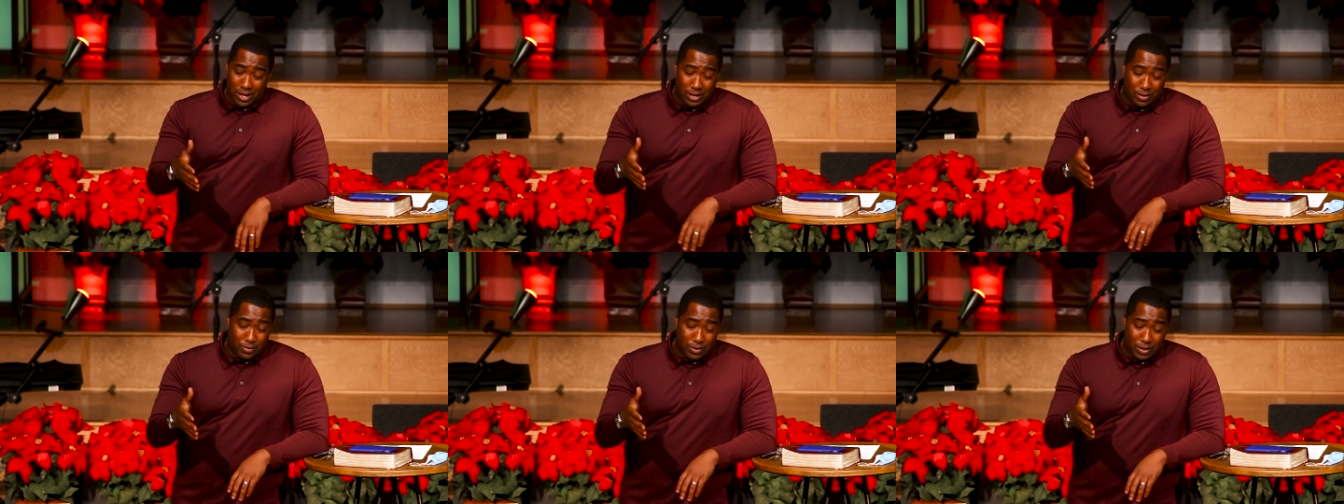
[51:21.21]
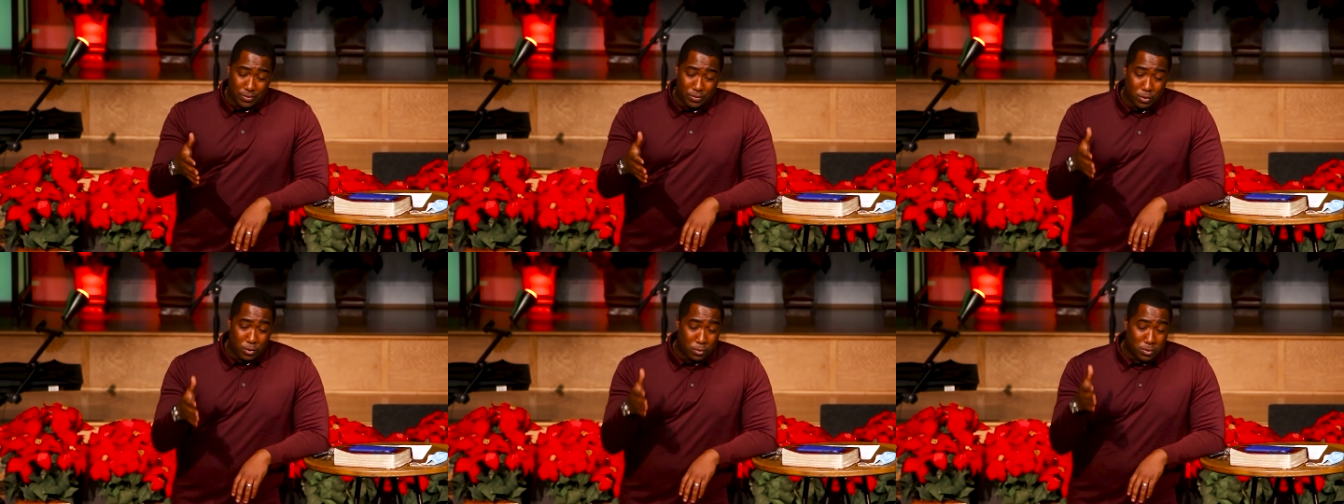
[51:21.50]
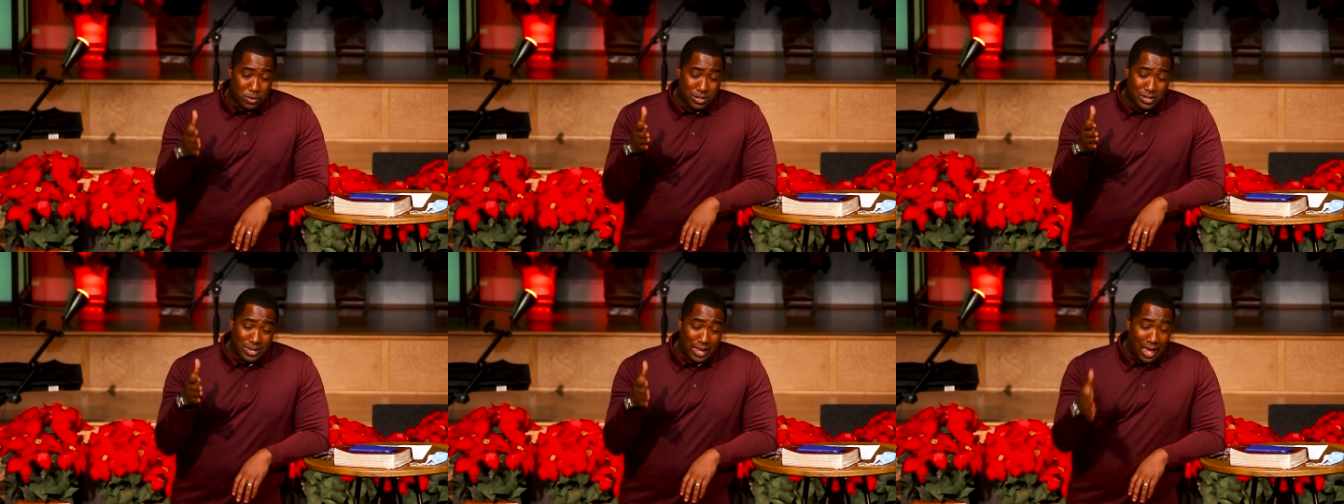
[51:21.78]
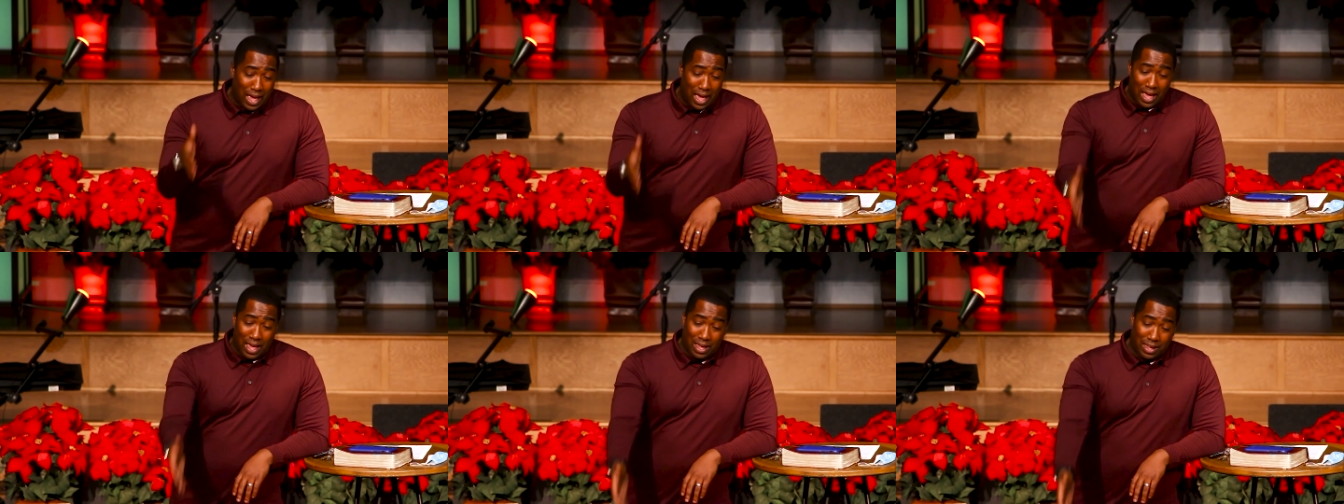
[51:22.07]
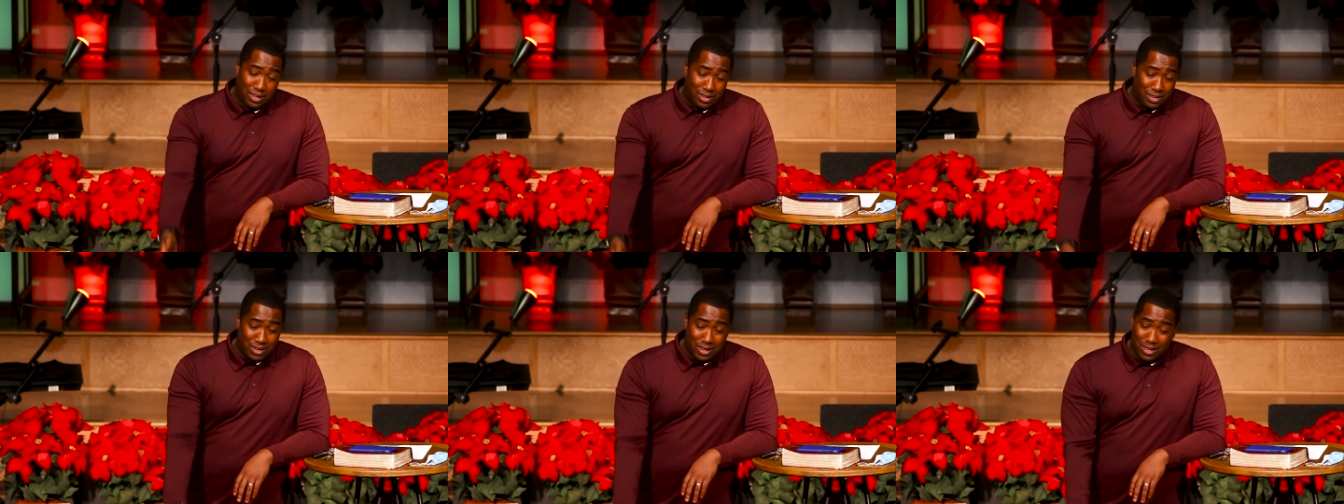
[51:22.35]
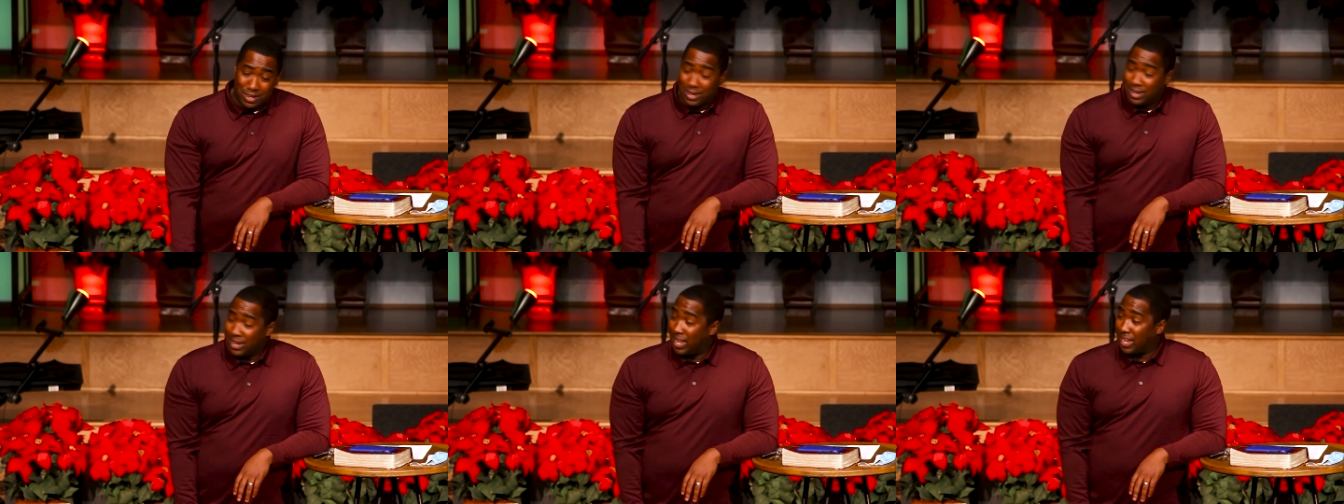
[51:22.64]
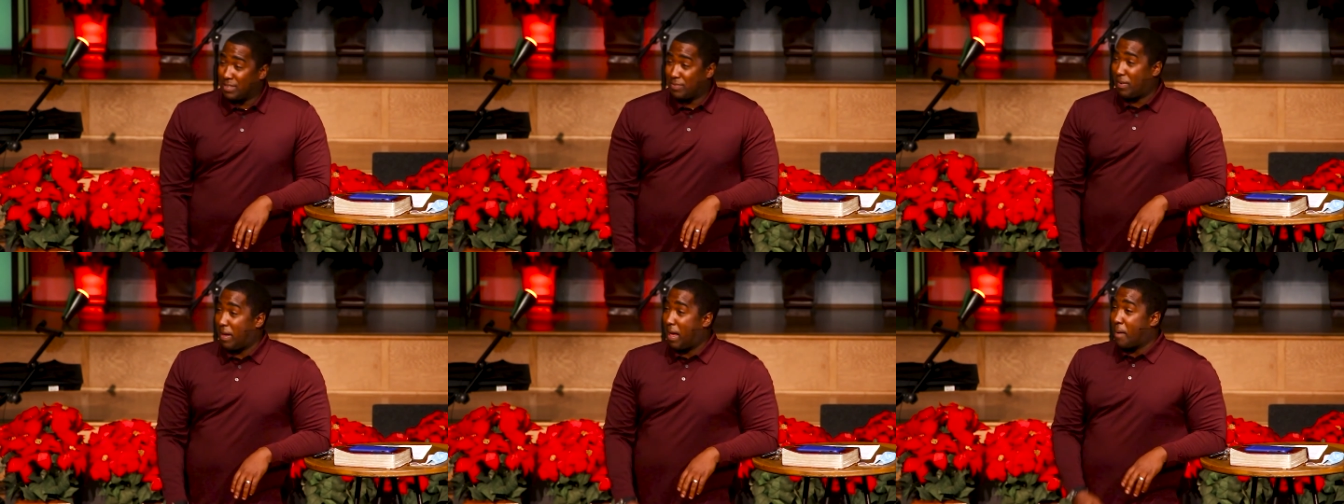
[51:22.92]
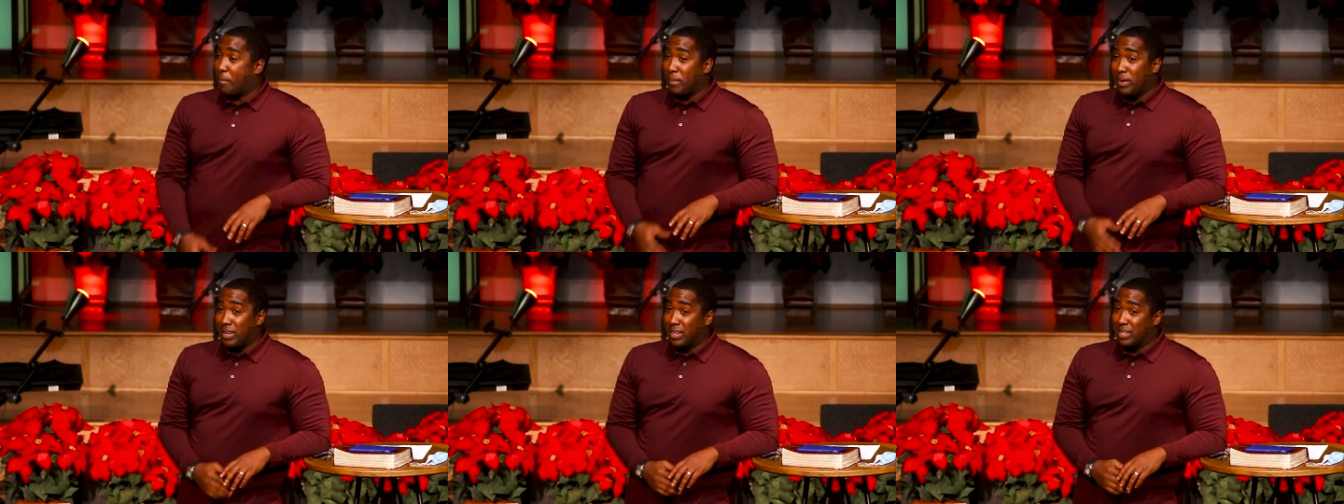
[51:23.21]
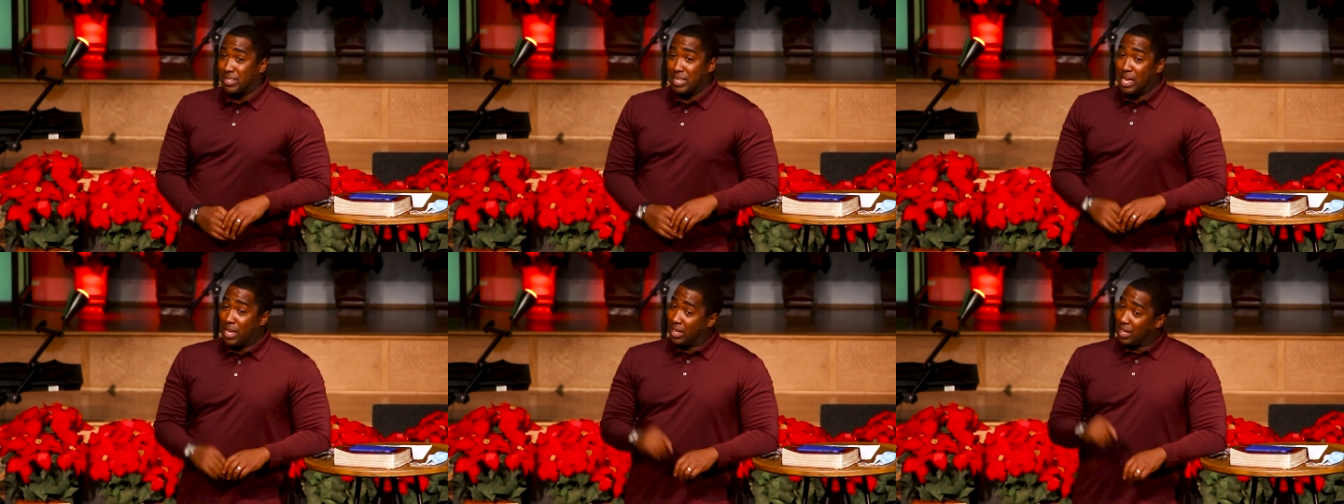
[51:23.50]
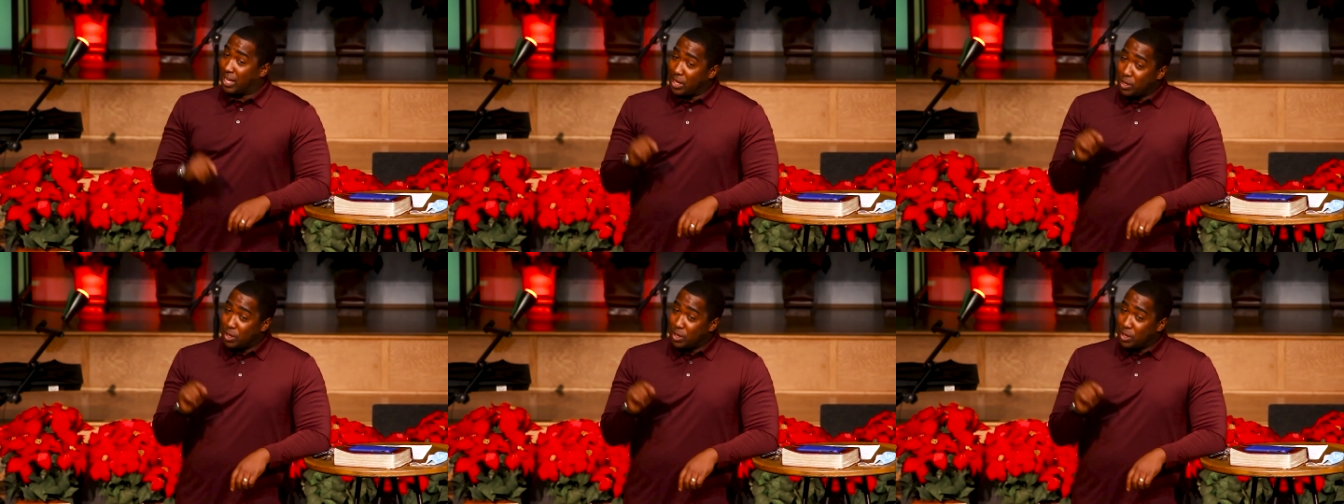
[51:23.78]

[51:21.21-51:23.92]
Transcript: if, if, you were to die in the next five minutes,